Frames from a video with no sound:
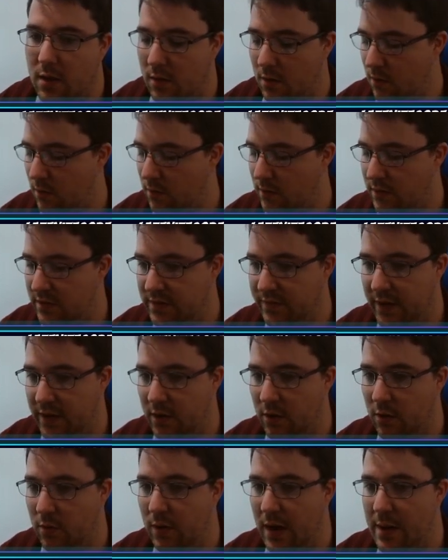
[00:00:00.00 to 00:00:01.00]
Let's see if I
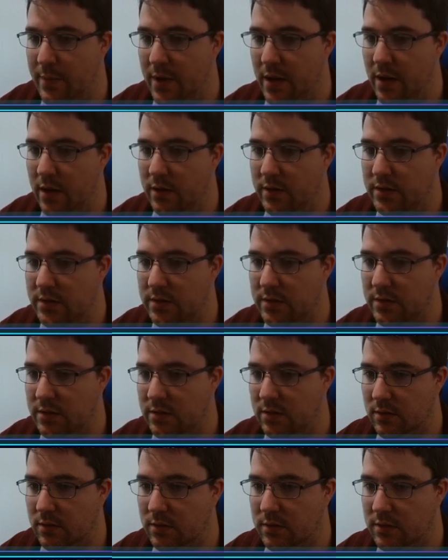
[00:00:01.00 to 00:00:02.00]
can grab it.
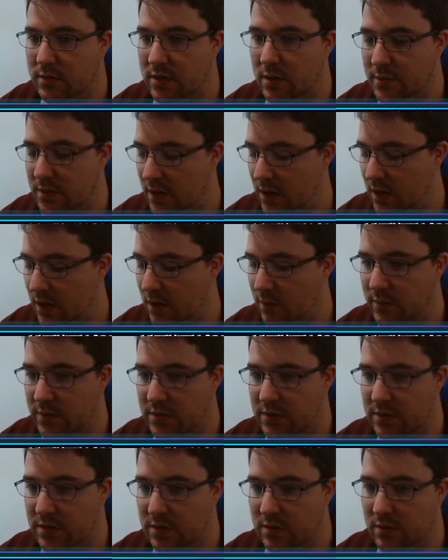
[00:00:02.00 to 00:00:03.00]

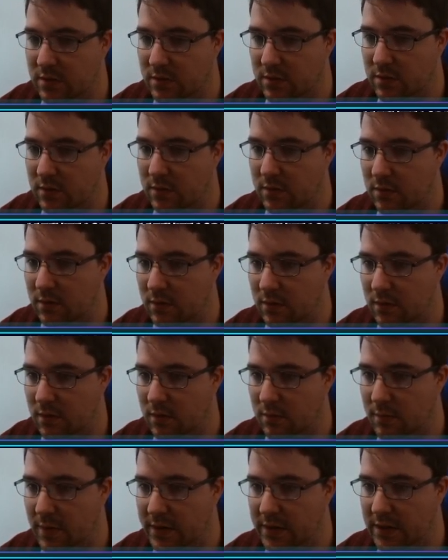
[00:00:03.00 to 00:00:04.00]
Sometimes
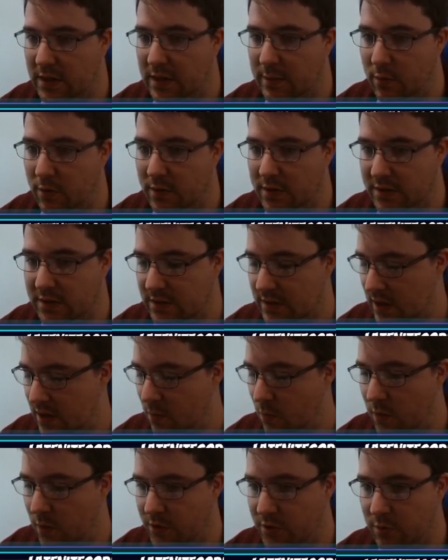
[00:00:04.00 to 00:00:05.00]
my keyboard does
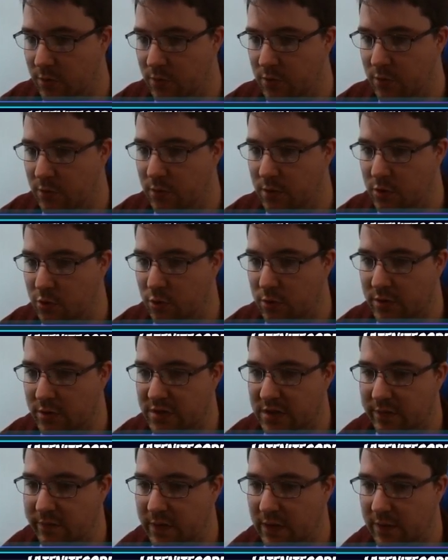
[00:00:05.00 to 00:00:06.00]
not want to do a
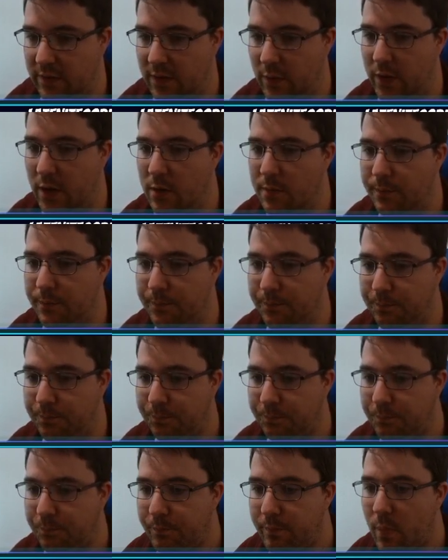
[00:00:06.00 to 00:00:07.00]
Control-CV. There we go.
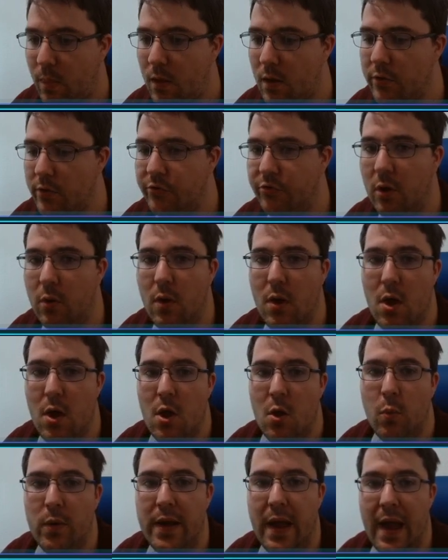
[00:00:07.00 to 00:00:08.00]
So
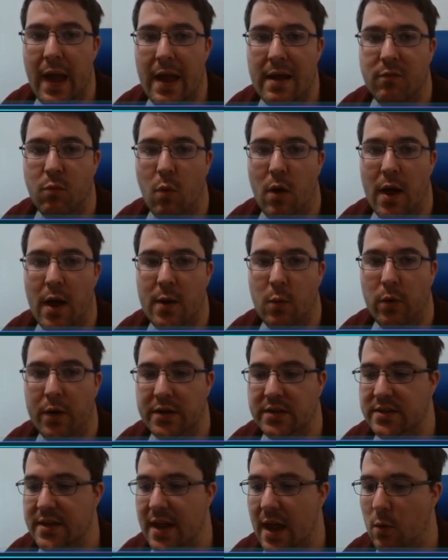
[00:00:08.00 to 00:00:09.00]
we have one where
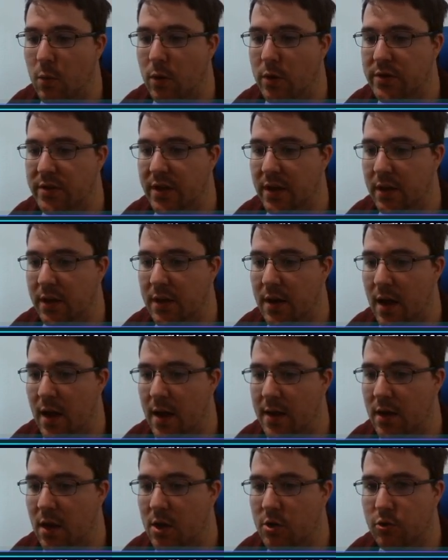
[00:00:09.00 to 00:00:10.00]
it's now rotated
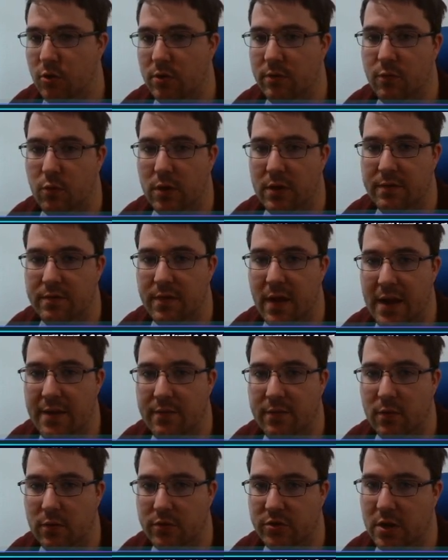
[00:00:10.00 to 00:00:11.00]
not
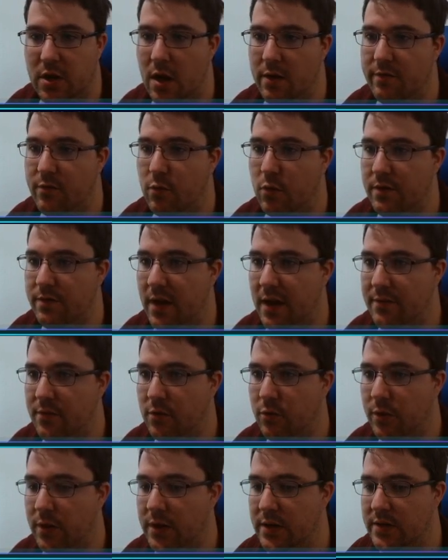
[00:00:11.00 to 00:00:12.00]
145, or sorry, not 45
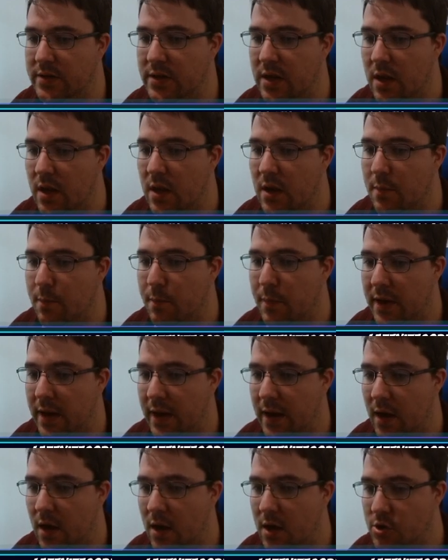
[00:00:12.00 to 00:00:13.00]
degrees, but
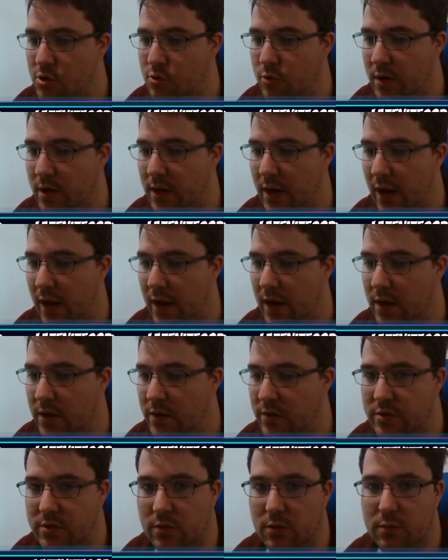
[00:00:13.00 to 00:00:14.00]
100
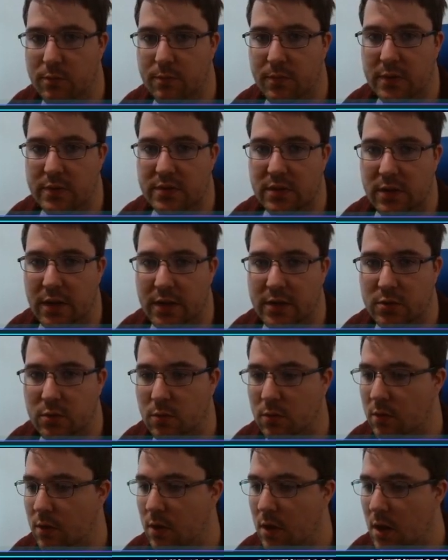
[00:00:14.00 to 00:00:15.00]
and, oop, that was the line
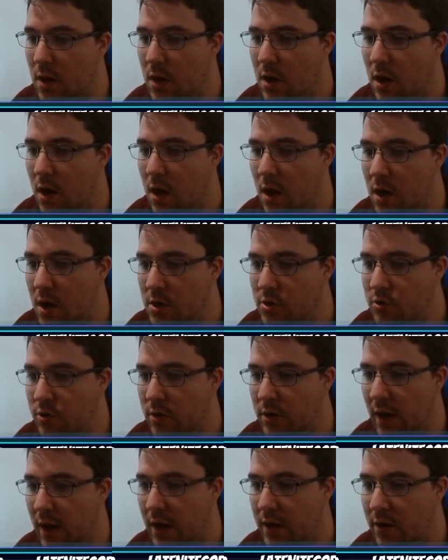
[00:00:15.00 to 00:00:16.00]
tool,
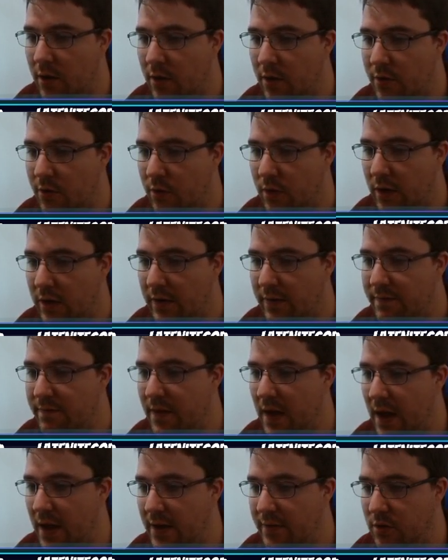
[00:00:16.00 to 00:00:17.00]

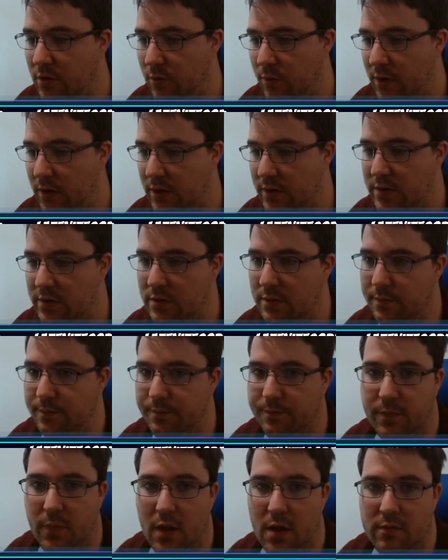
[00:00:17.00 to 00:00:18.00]
135 degrees
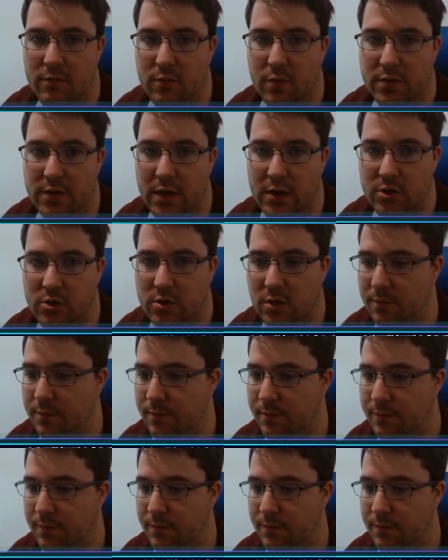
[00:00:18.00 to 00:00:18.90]
of rotation.